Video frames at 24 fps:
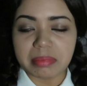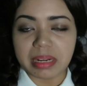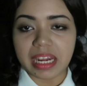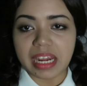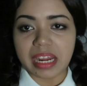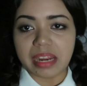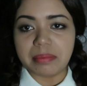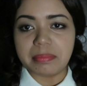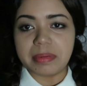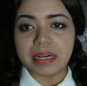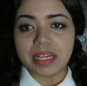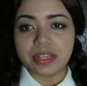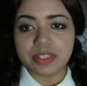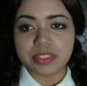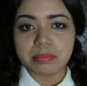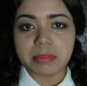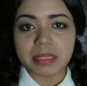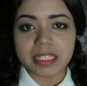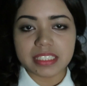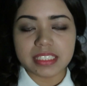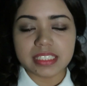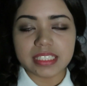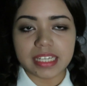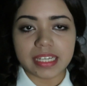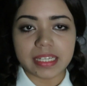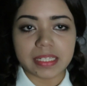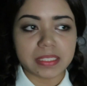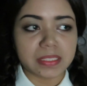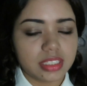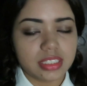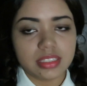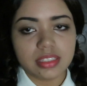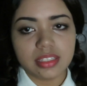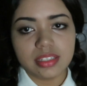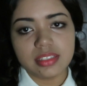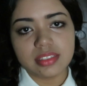in my eyebrows, but yeah,
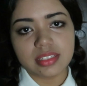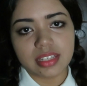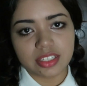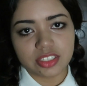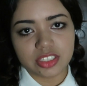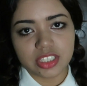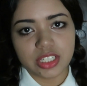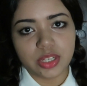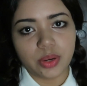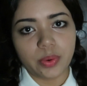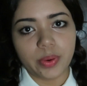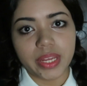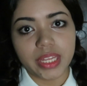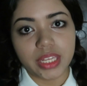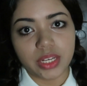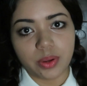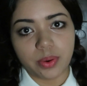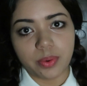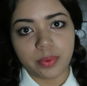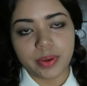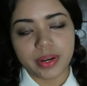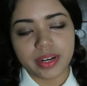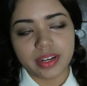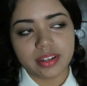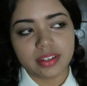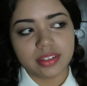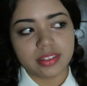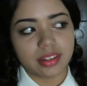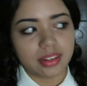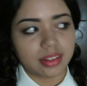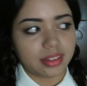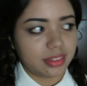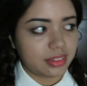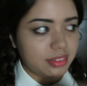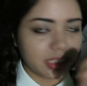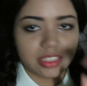this thing is actually going nowhere.
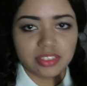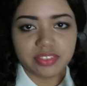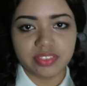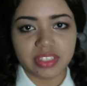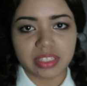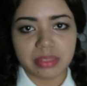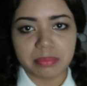Like, I didn't